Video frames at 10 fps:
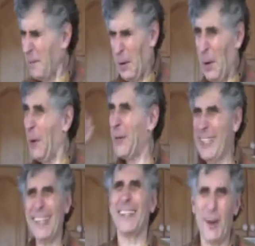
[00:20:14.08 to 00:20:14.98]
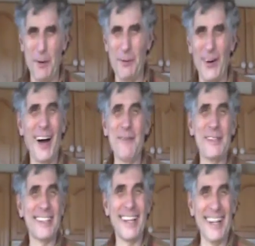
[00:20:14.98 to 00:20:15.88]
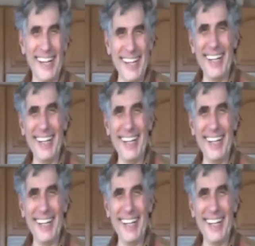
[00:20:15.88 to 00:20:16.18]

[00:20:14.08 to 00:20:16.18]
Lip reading: Oh, is that terrible? I'm just kidding.